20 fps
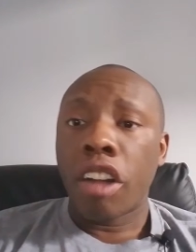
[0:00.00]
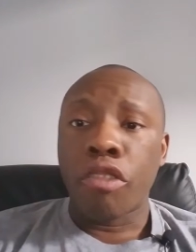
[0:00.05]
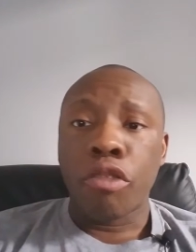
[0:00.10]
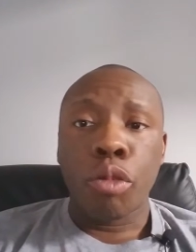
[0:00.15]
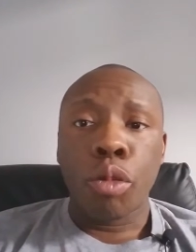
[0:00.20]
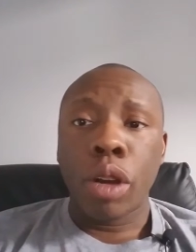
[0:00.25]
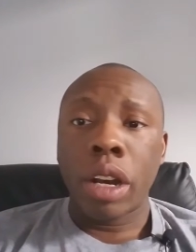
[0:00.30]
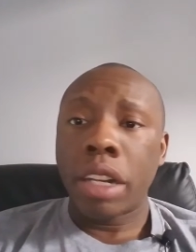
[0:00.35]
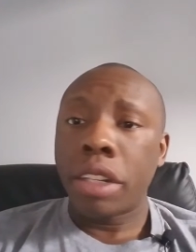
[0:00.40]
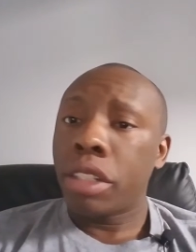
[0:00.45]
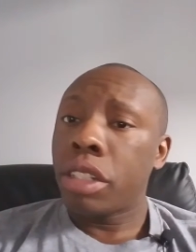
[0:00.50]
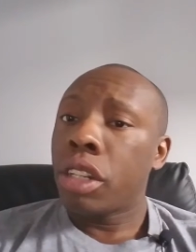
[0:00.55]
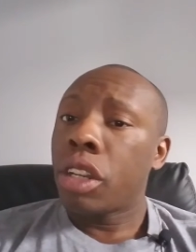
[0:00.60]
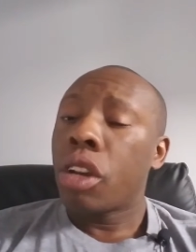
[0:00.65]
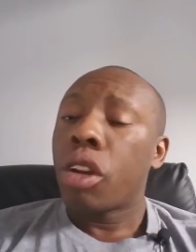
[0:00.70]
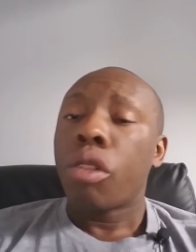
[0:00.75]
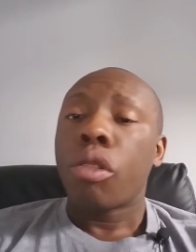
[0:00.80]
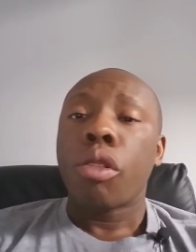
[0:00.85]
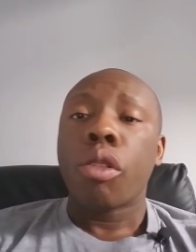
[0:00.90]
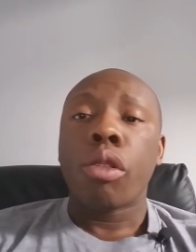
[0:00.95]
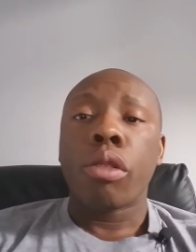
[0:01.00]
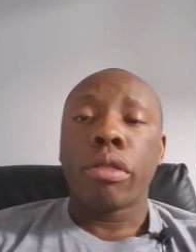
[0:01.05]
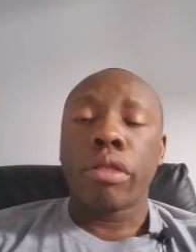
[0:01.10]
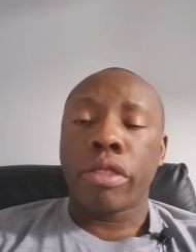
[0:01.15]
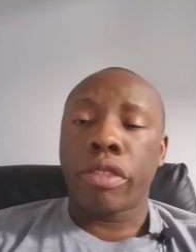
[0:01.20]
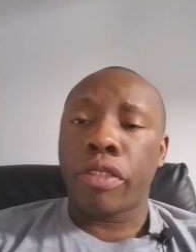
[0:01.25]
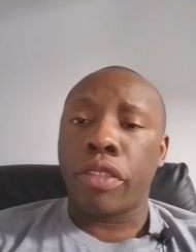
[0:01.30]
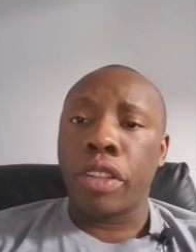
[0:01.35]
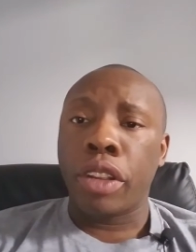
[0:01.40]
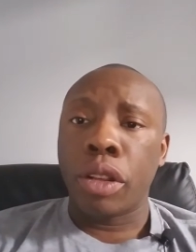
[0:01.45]
of one
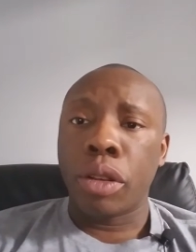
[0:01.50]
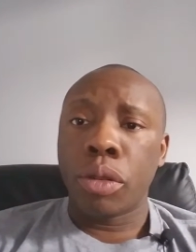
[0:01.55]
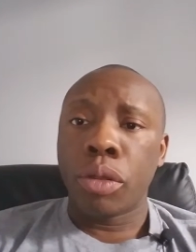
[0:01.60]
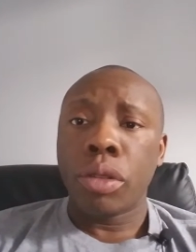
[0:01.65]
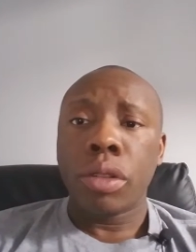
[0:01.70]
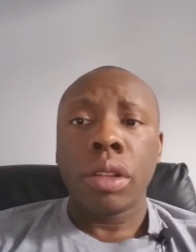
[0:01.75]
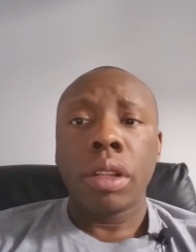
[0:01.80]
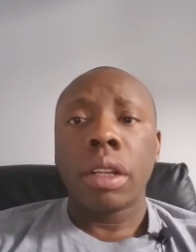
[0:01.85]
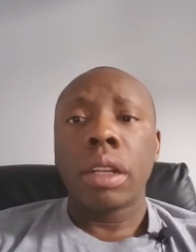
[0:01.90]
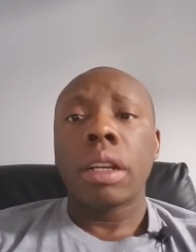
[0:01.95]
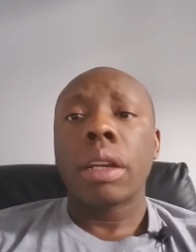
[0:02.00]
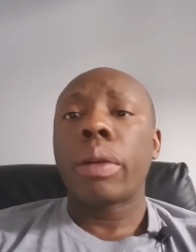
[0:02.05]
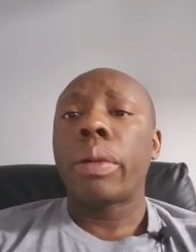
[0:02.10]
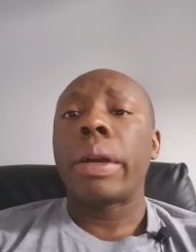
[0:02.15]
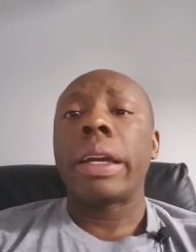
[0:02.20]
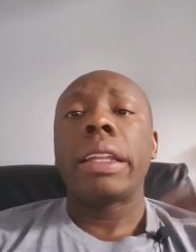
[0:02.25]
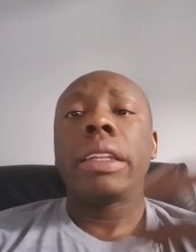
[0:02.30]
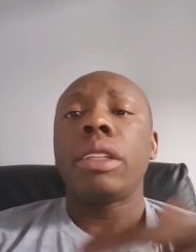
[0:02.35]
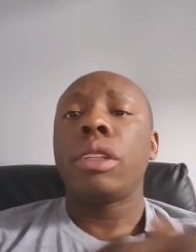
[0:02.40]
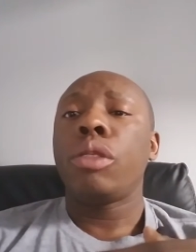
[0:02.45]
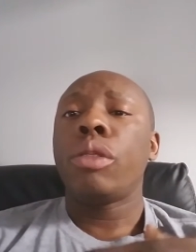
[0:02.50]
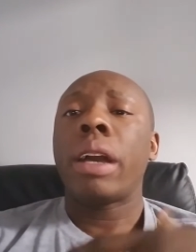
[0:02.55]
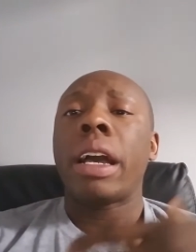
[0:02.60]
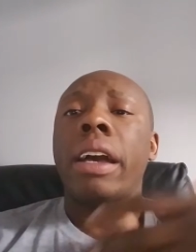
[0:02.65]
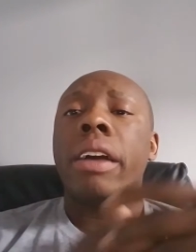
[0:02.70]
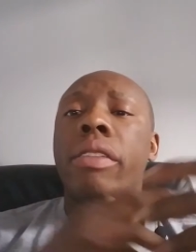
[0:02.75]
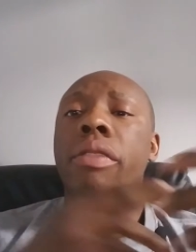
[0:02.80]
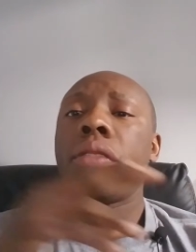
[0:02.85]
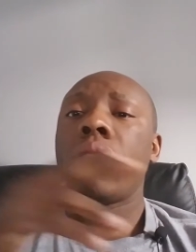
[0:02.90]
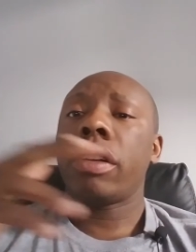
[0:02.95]
or a few when you
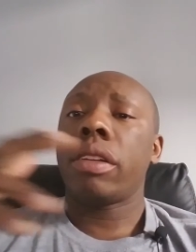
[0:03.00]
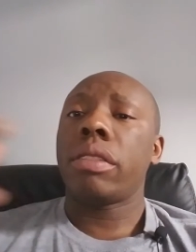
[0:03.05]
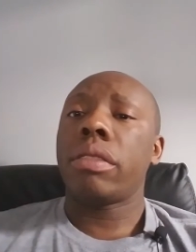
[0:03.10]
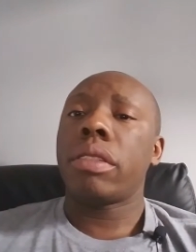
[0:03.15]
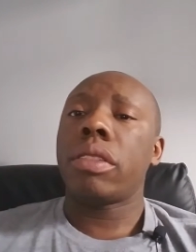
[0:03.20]
have